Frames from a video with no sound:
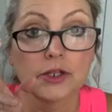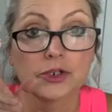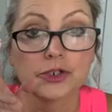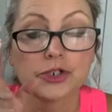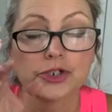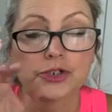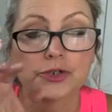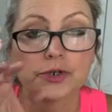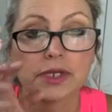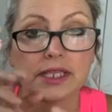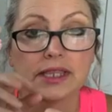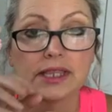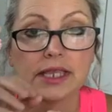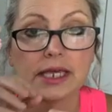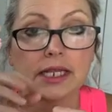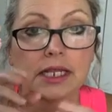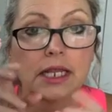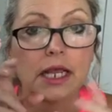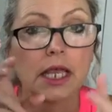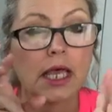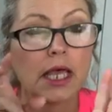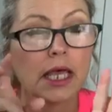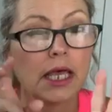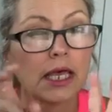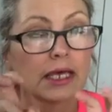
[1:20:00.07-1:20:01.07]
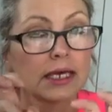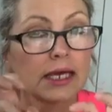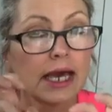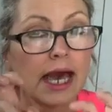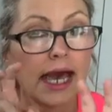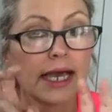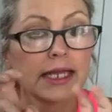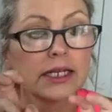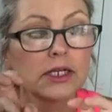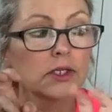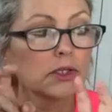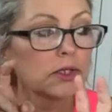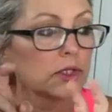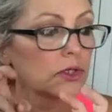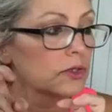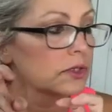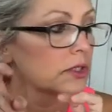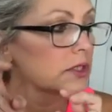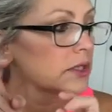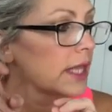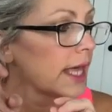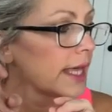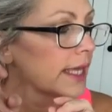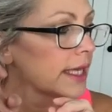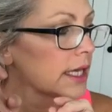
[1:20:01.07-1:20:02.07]
the Dollar Tree that kind of
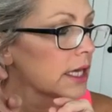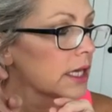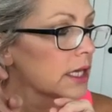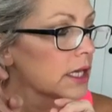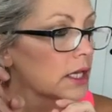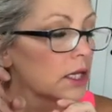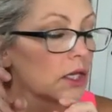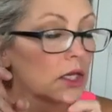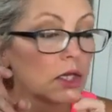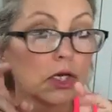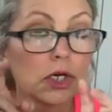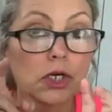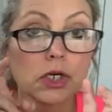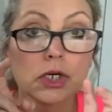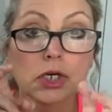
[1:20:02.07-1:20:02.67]
look like